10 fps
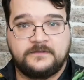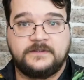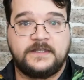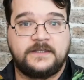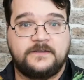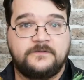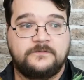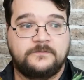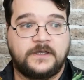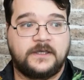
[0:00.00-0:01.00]
the
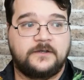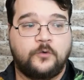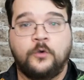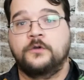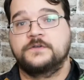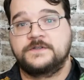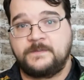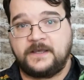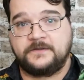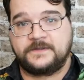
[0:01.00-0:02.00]
order
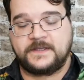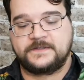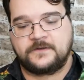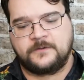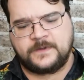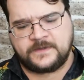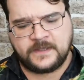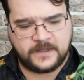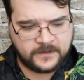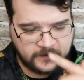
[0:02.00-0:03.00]
spell that they start with.
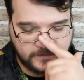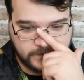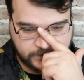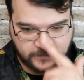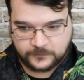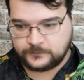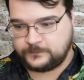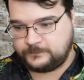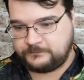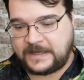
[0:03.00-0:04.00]

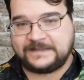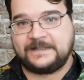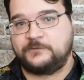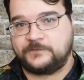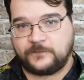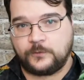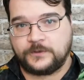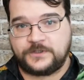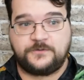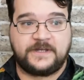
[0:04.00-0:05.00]
So by level
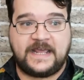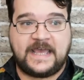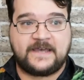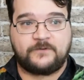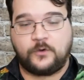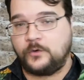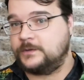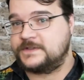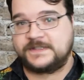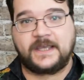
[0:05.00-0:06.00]
4, you can have a
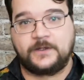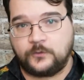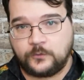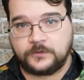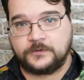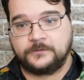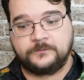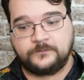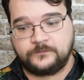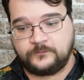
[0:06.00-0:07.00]
whole second order
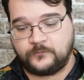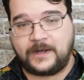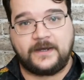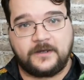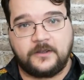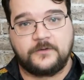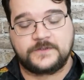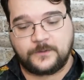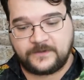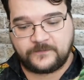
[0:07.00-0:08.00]
ready to go.
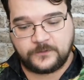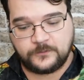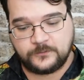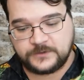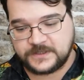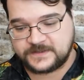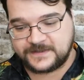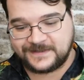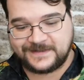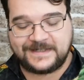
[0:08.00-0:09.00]
So if you
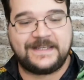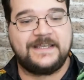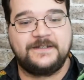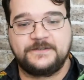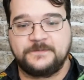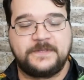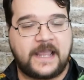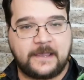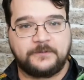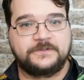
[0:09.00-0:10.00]
just need to
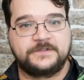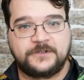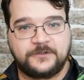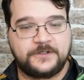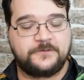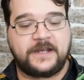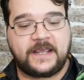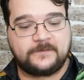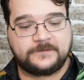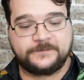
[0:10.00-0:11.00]
be able to turn into an
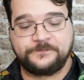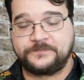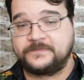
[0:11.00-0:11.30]
animal